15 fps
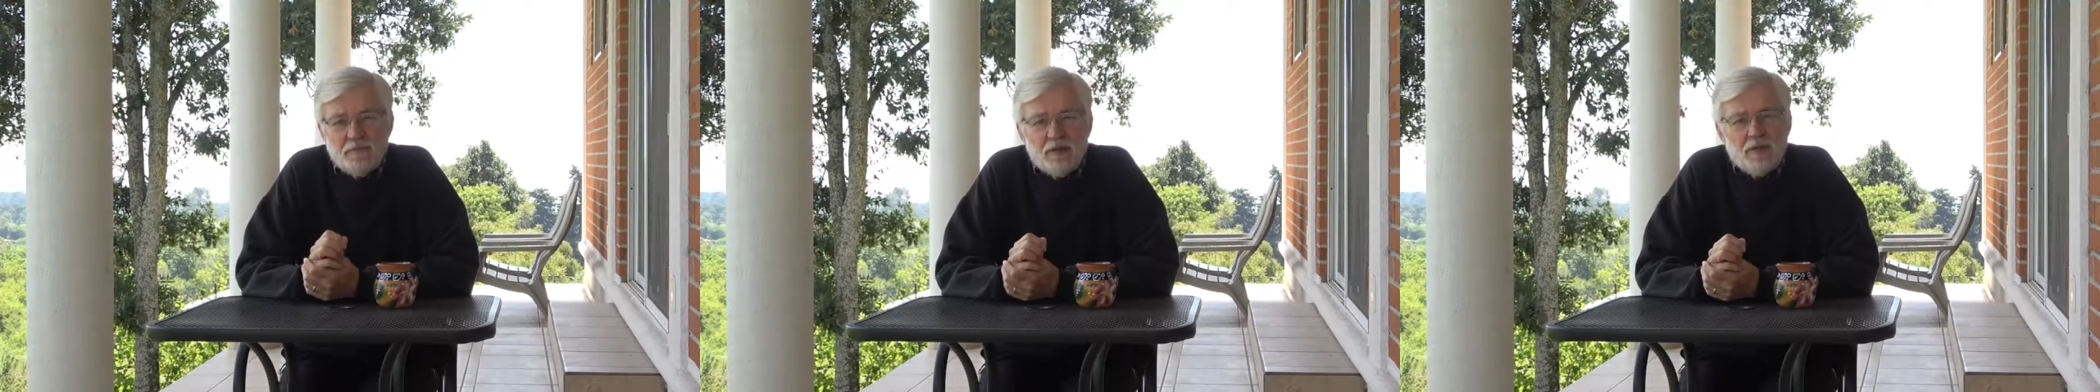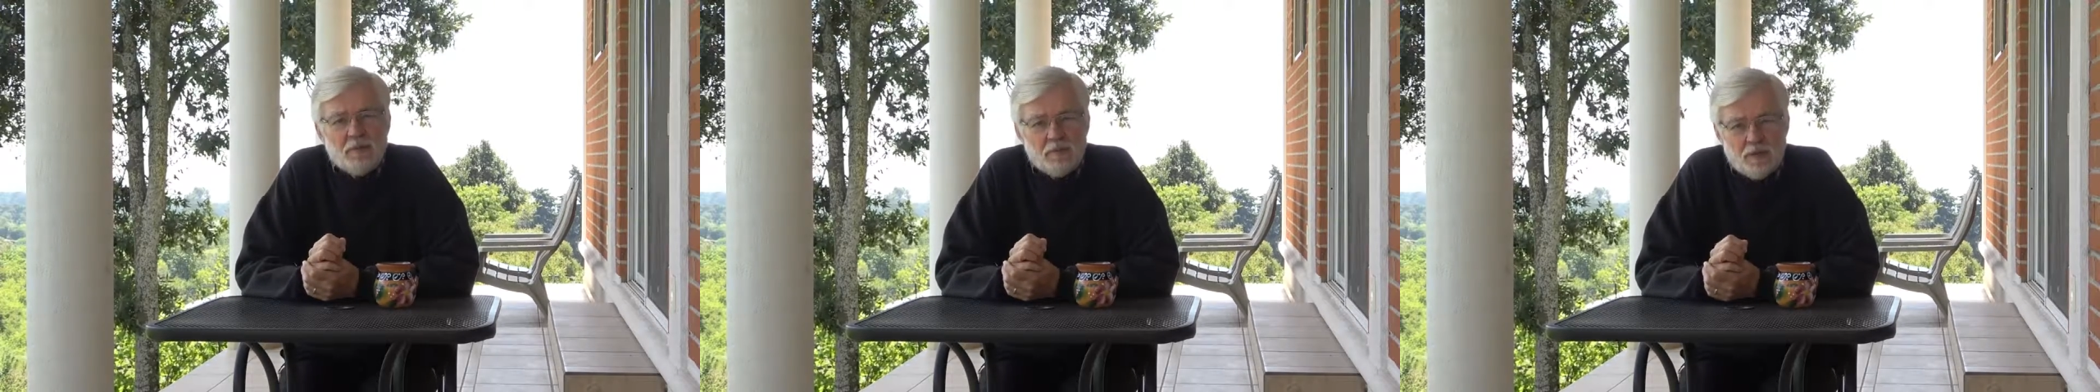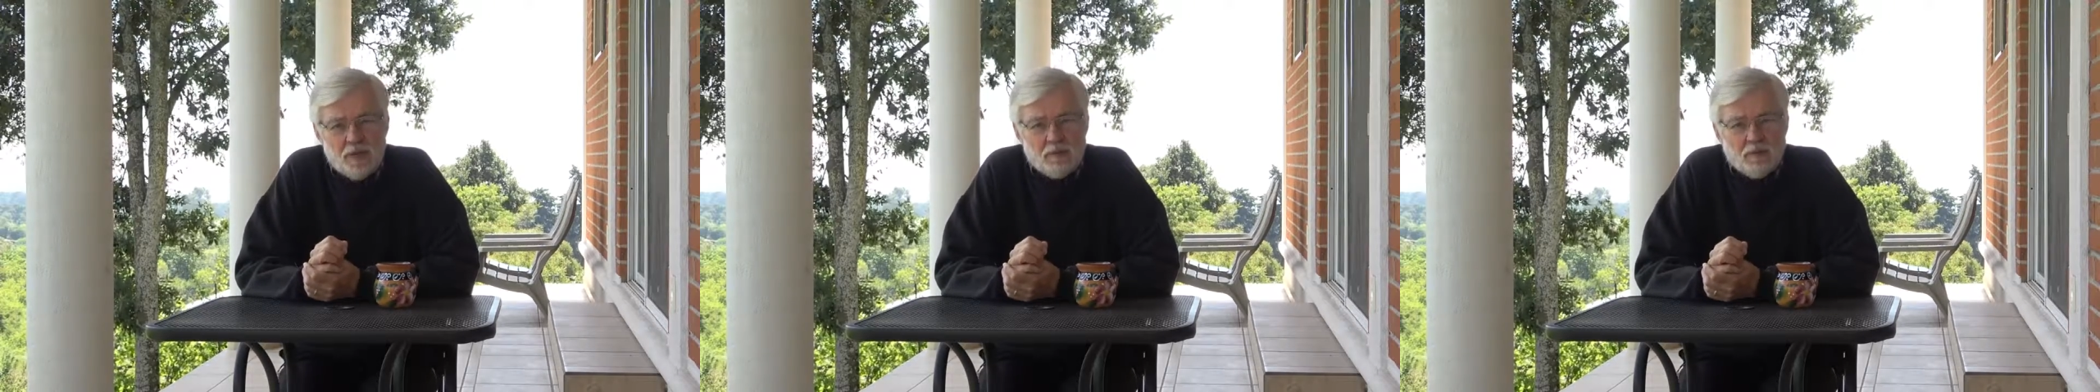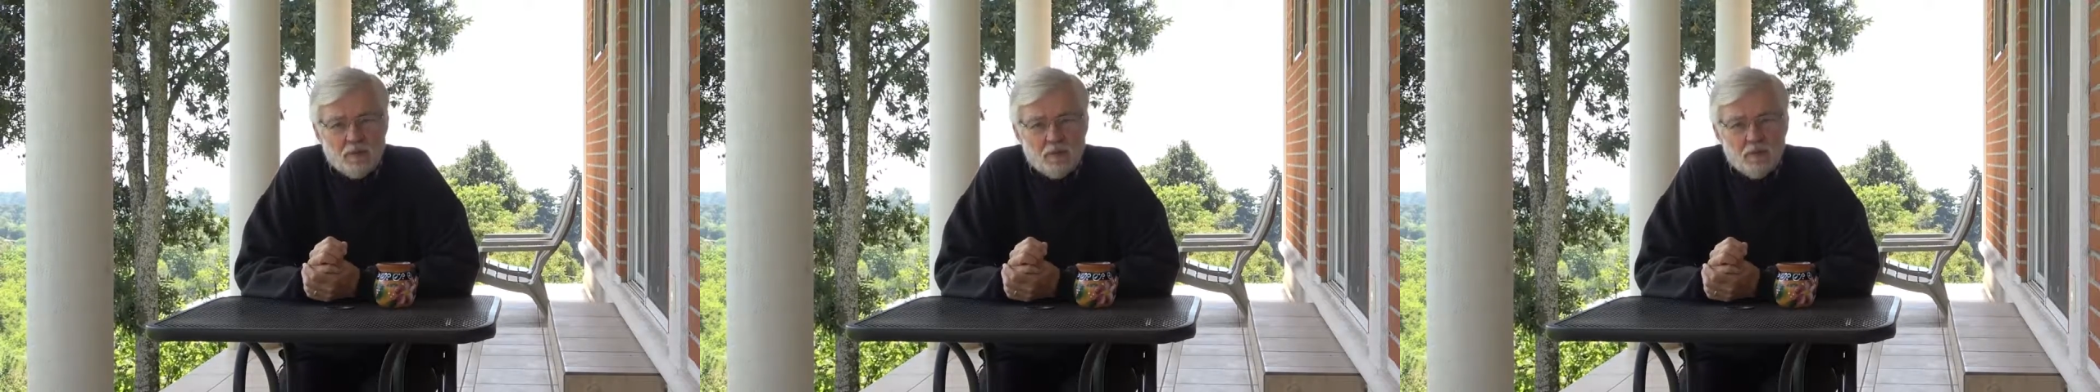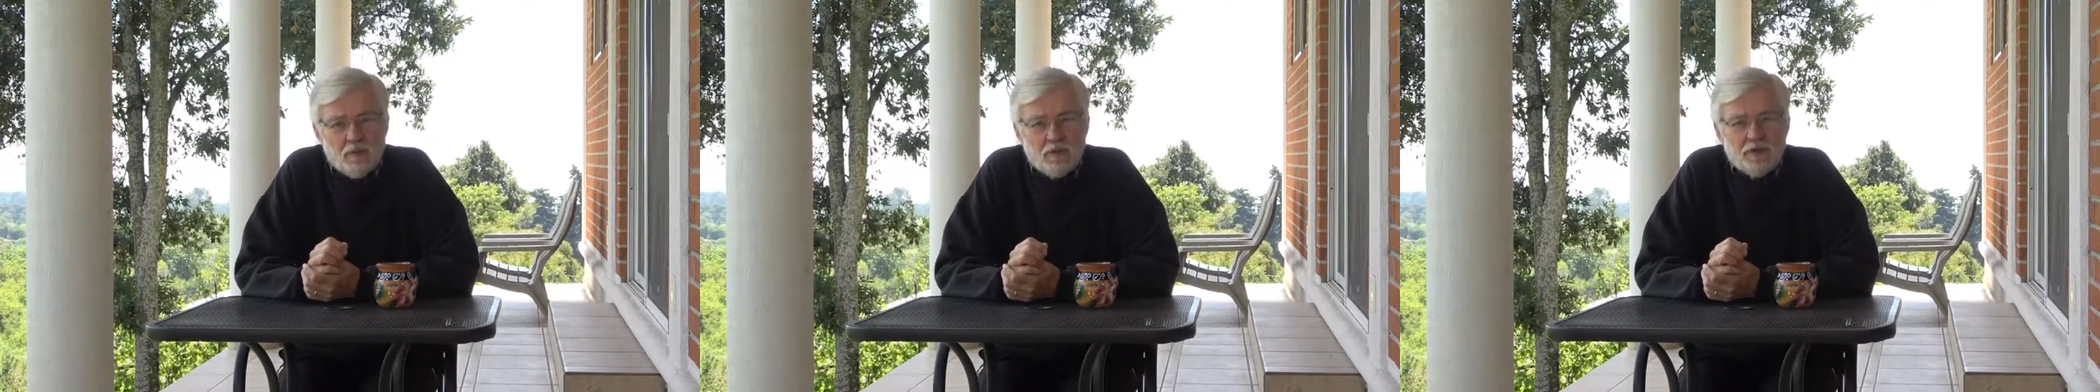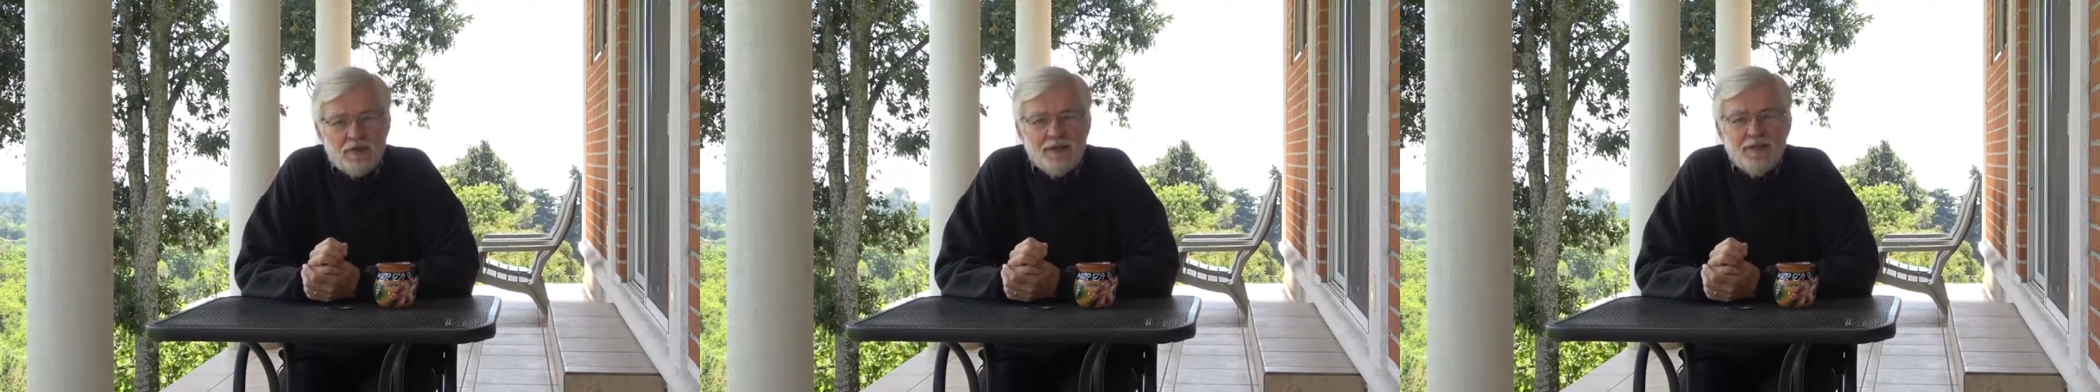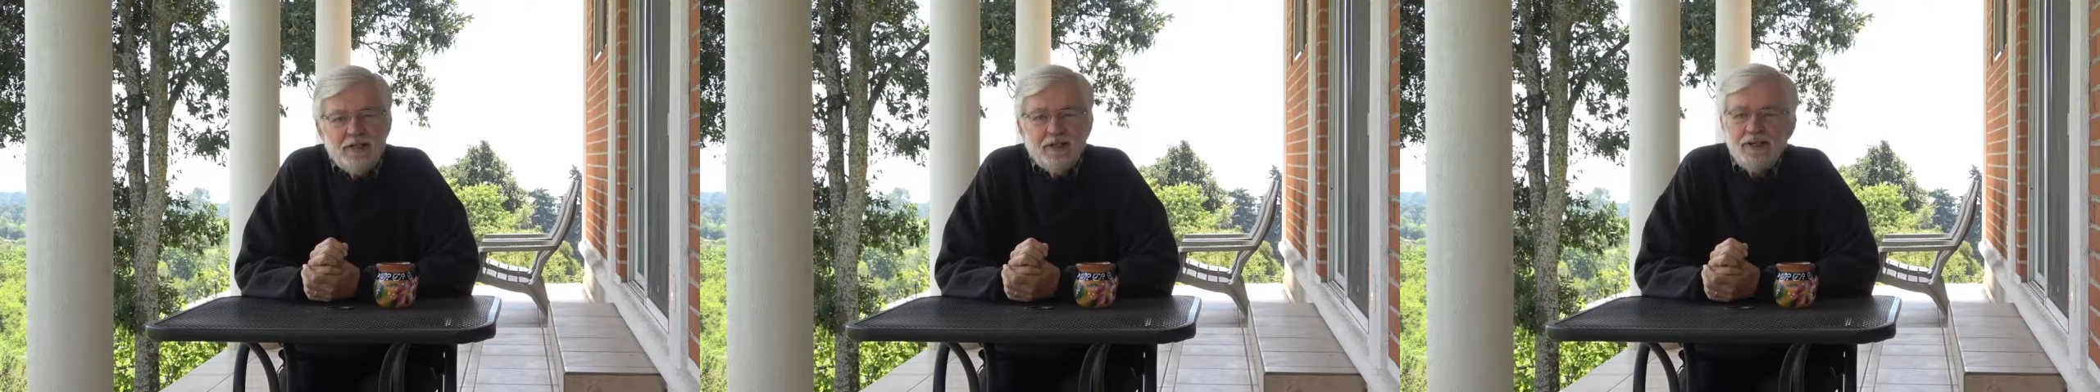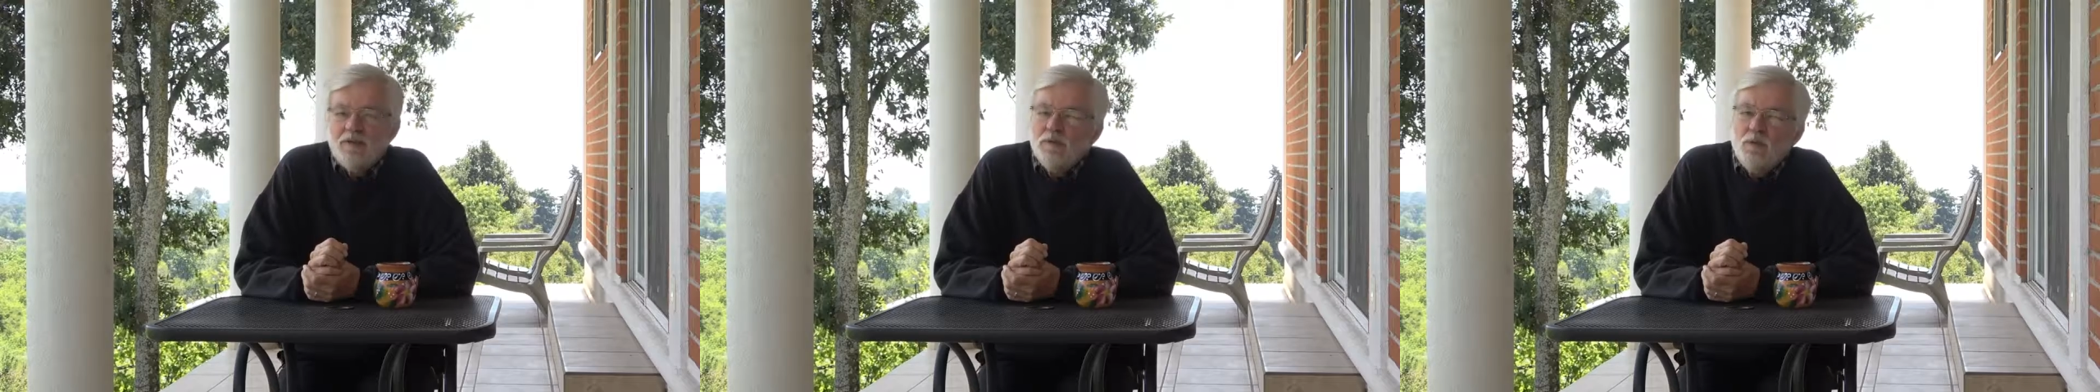many people were
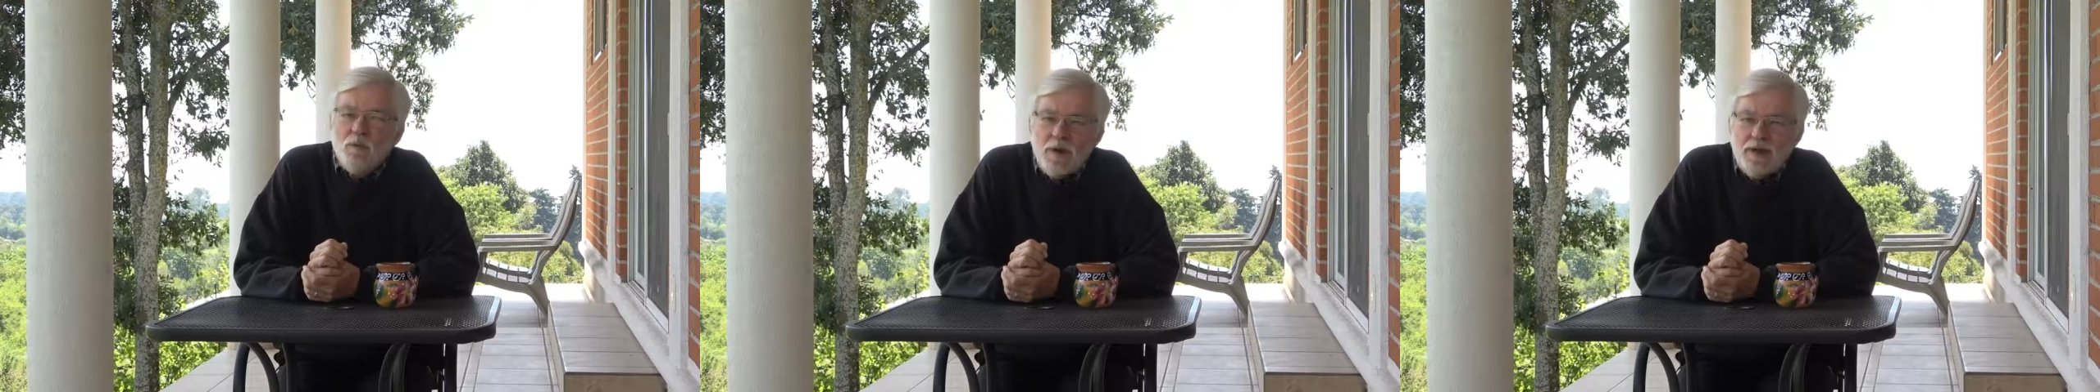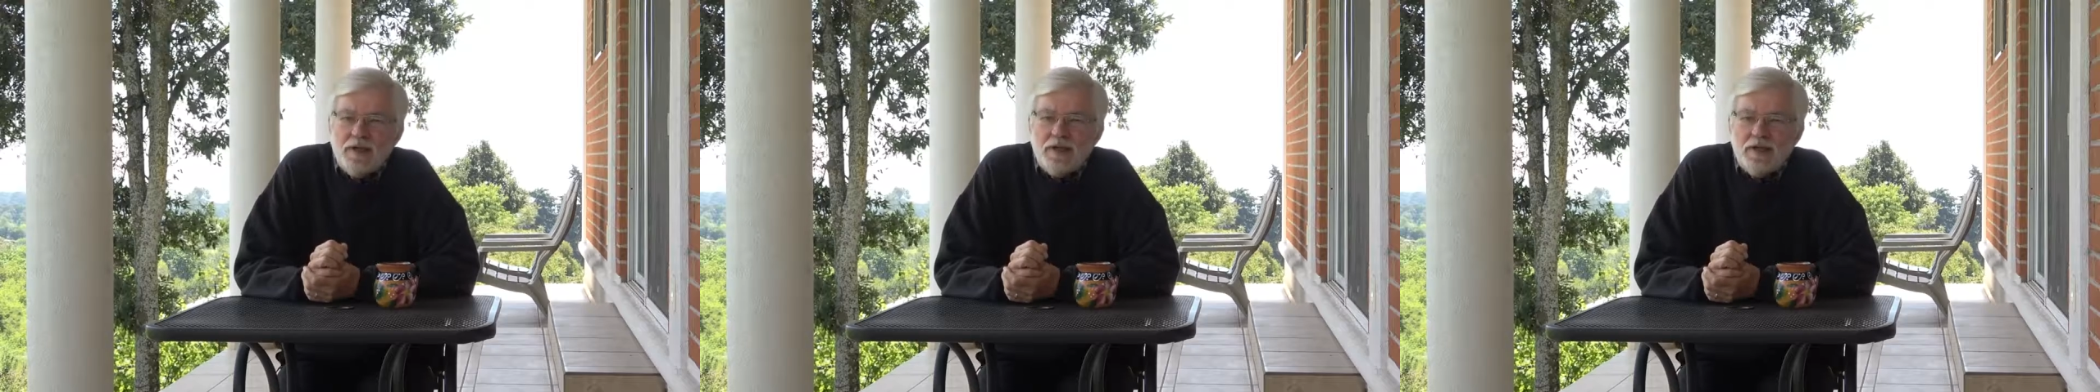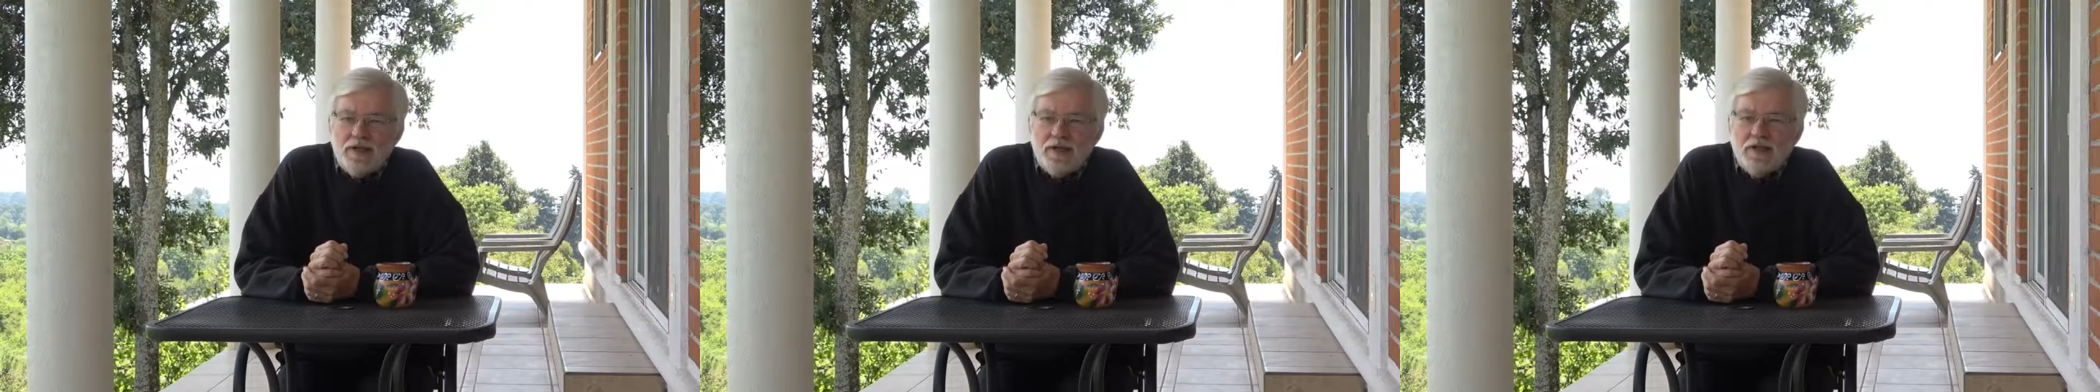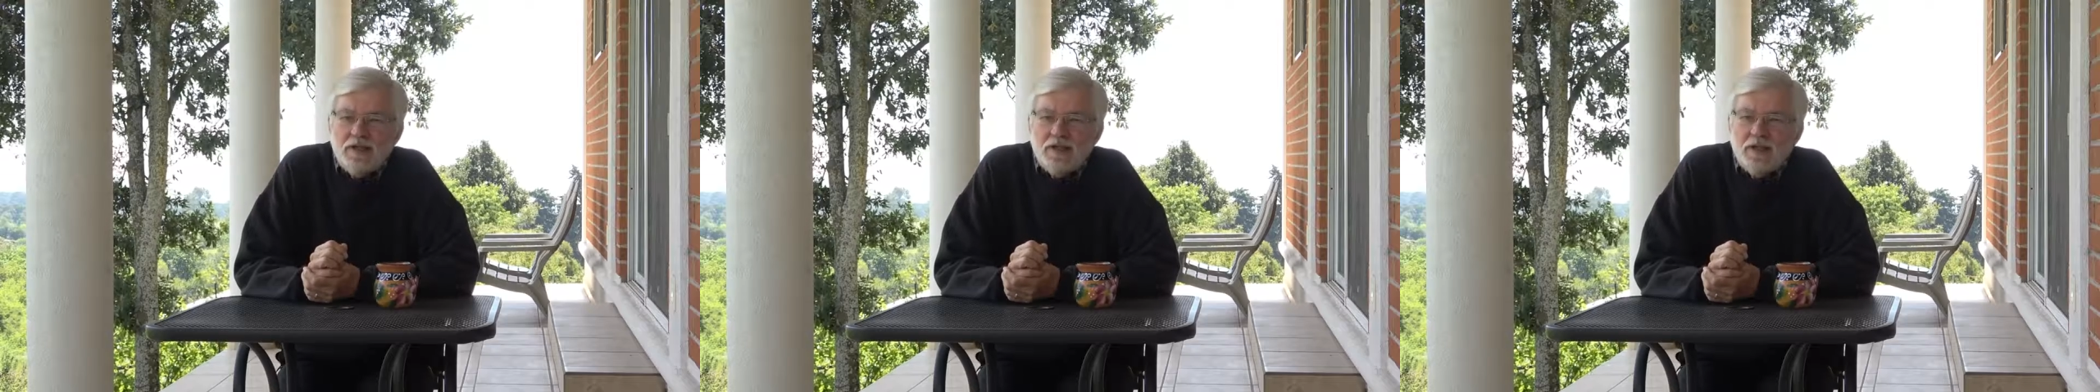getting in the way